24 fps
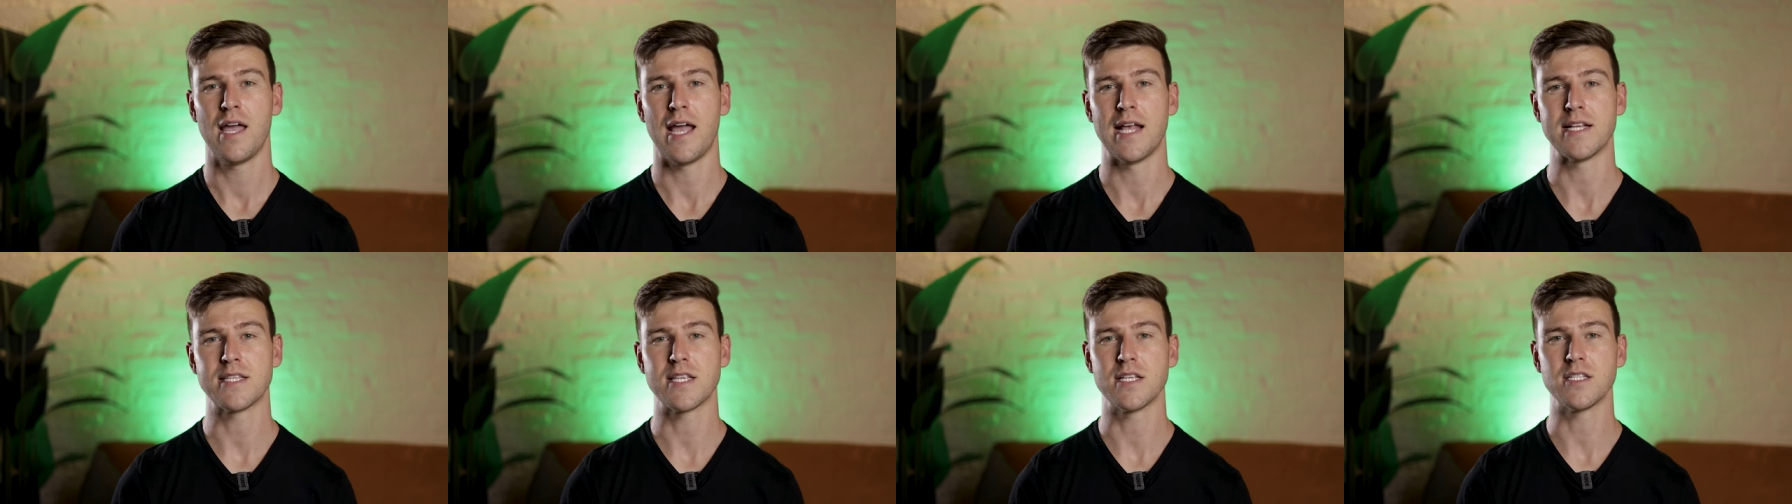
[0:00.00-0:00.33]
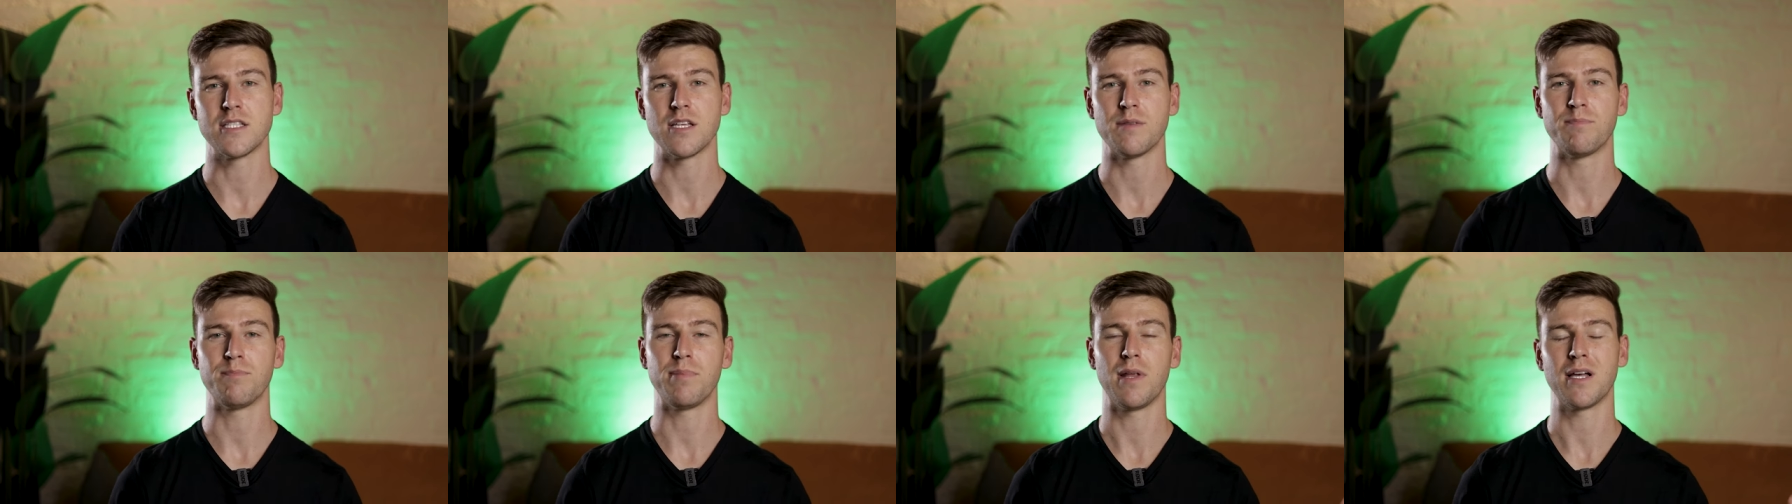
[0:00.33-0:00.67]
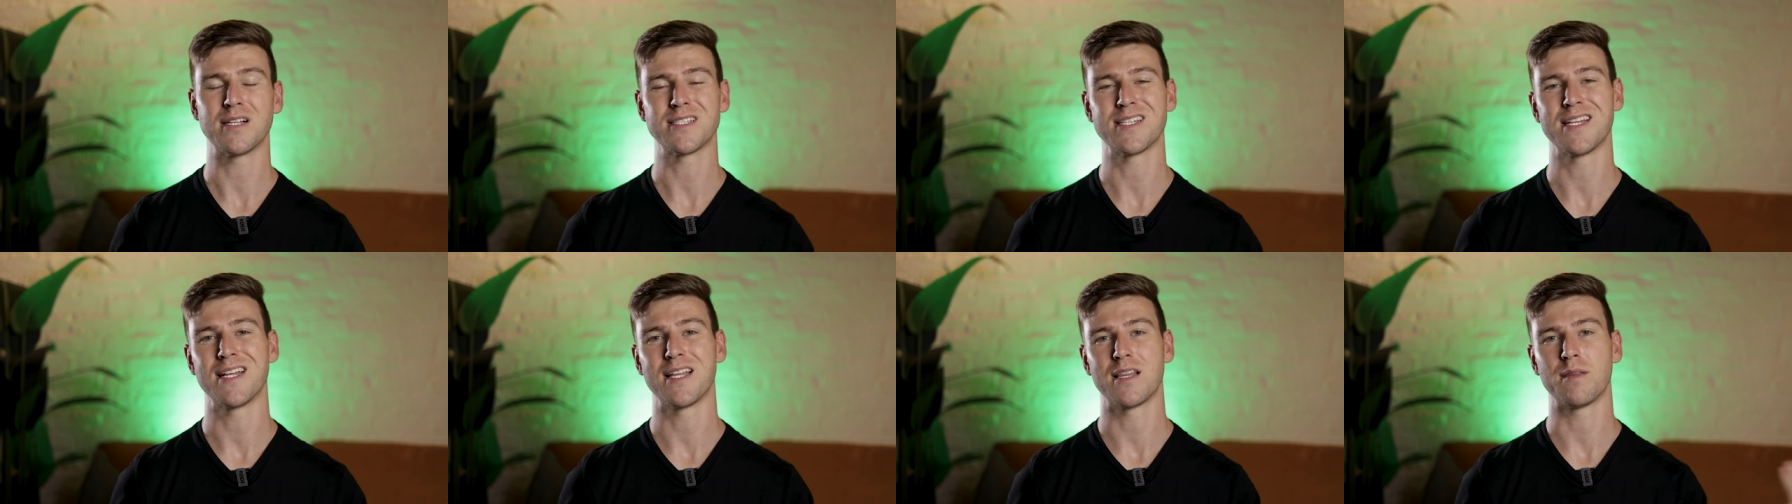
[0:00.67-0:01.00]
And since it
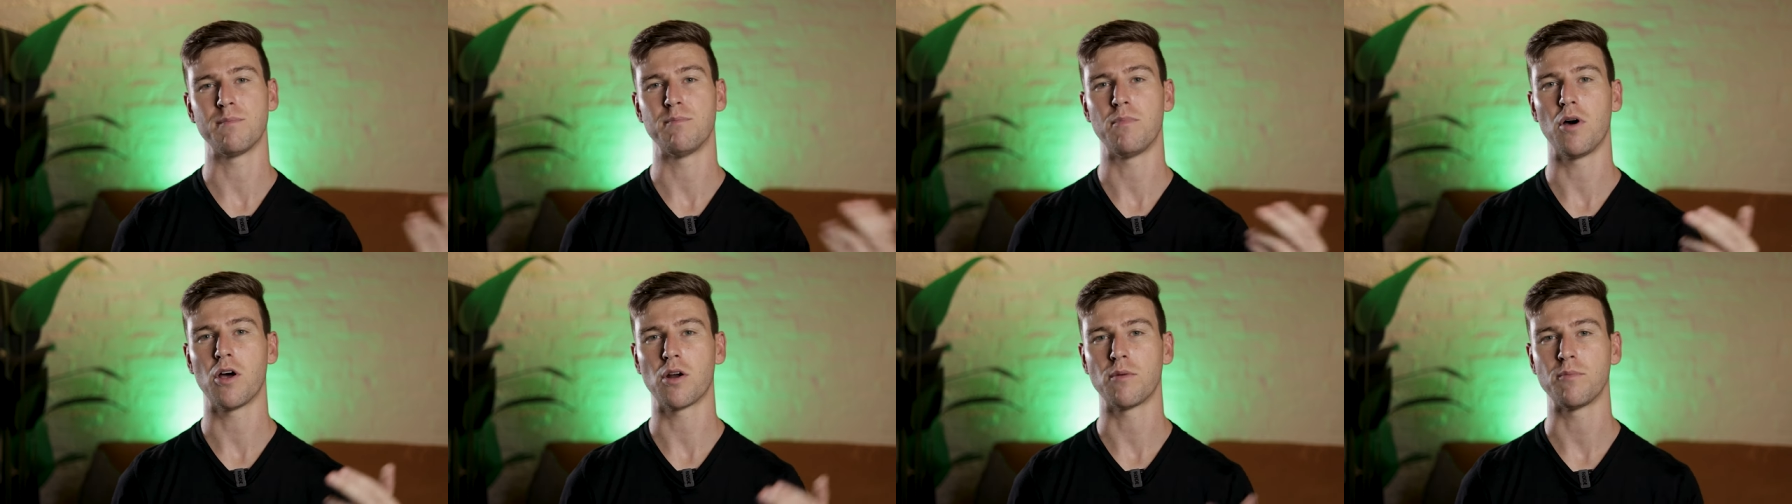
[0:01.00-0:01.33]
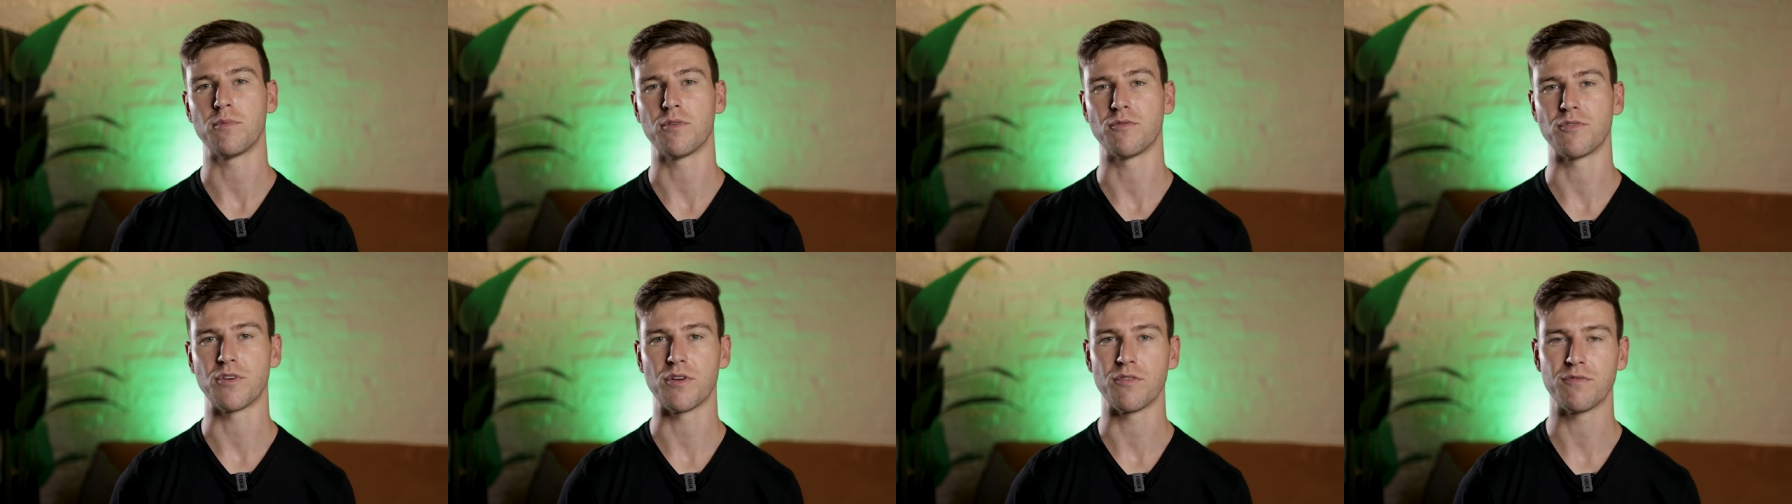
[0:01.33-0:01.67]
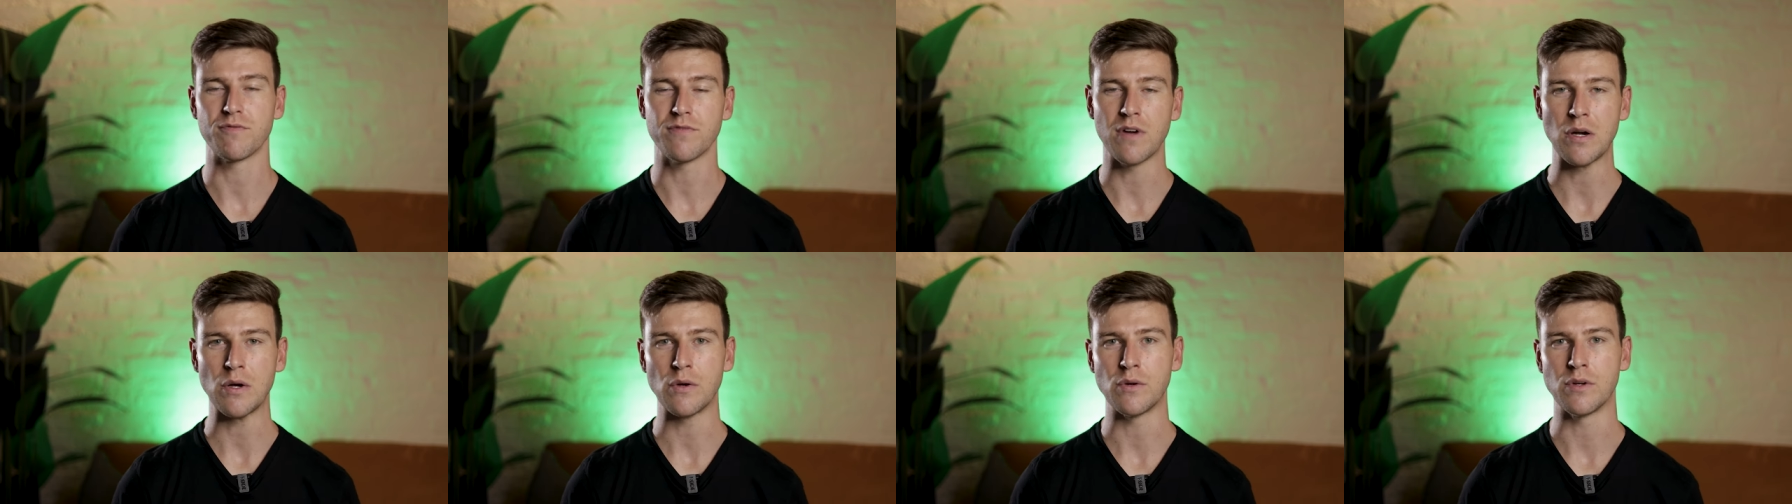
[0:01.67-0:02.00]
plugs in at the bottom of your
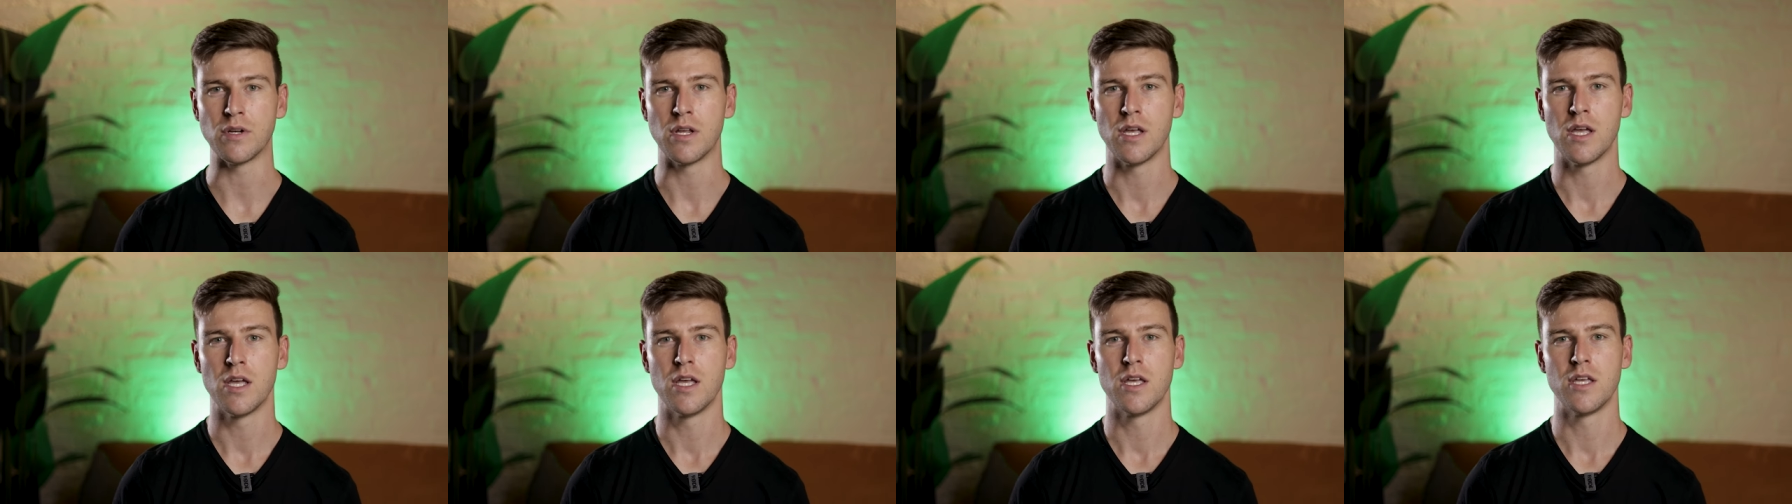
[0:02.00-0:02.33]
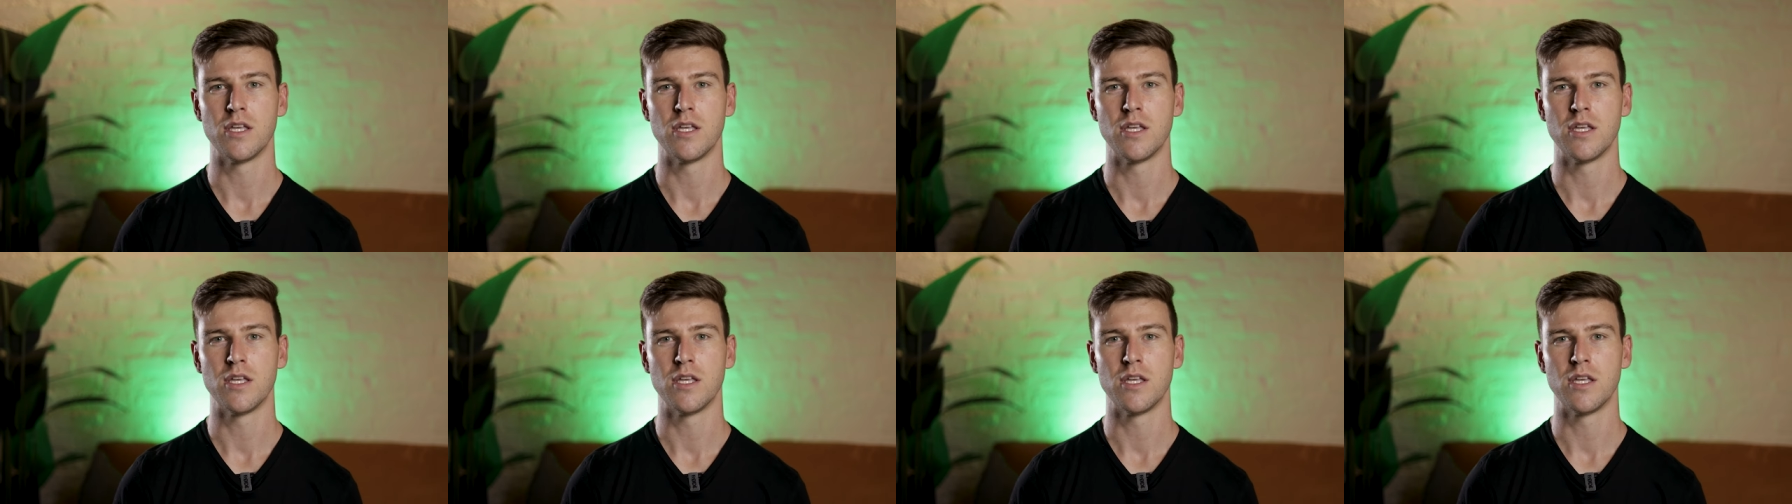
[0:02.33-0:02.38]
phone,